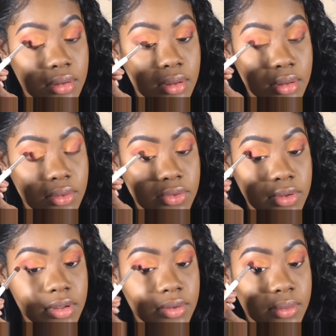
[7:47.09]
I know she
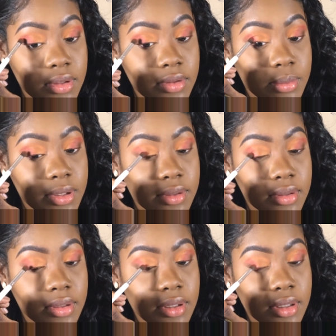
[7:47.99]
didn't do this, but
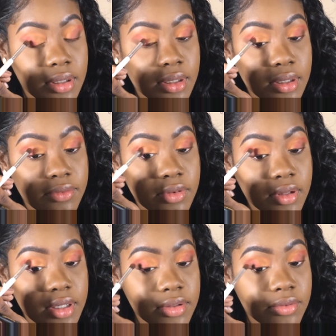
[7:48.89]
I feel
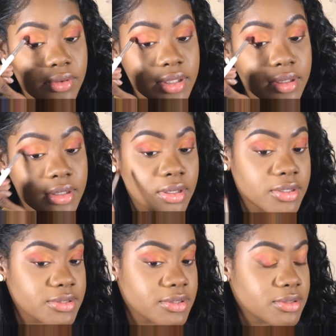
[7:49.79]
like the red got
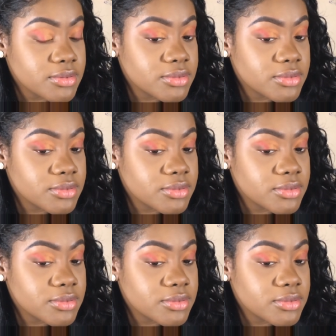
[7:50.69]
lost.